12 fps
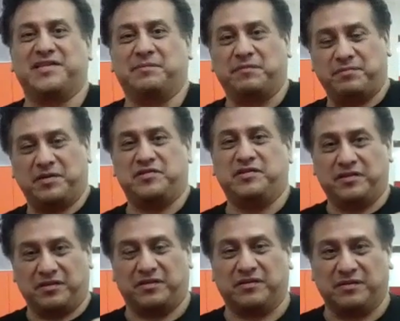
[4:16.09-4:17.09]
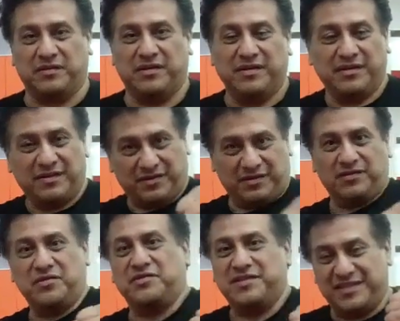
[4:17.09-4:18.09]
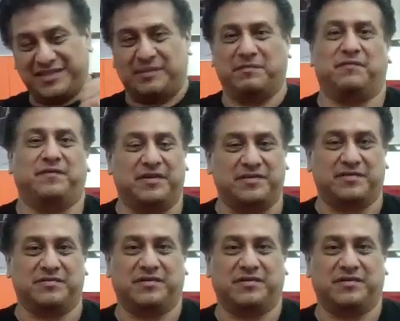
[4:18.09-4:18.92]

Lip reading: type of punch you can throw using these type of fists.